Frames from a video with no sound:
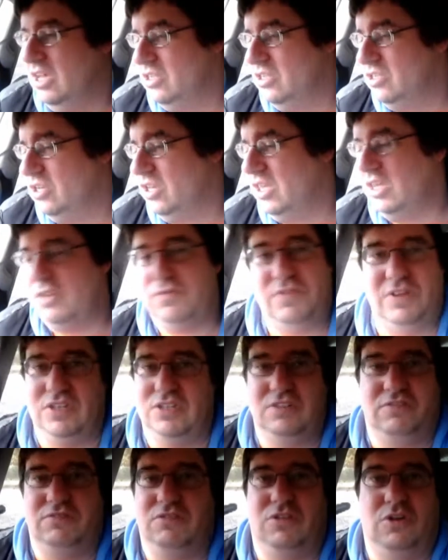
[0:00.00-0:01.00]
So these
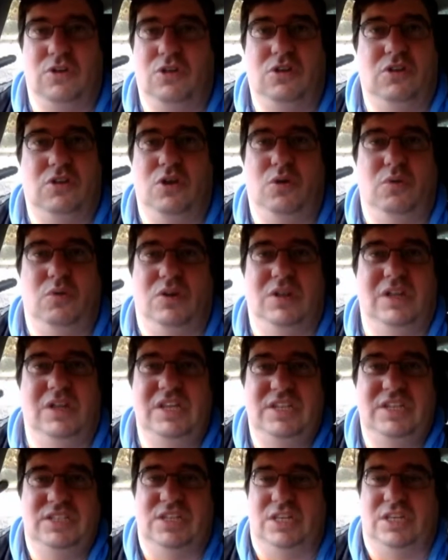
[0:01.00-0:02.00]
things are cool,
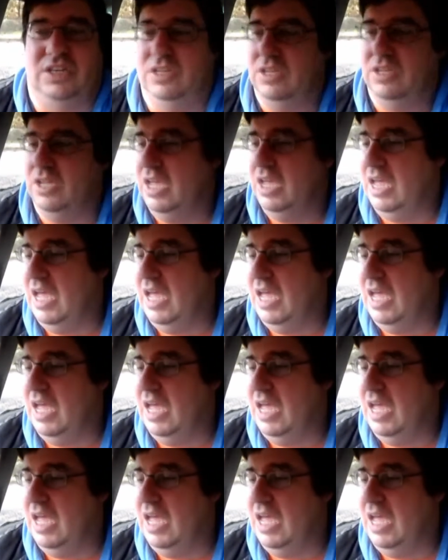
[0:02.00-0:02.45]
easy.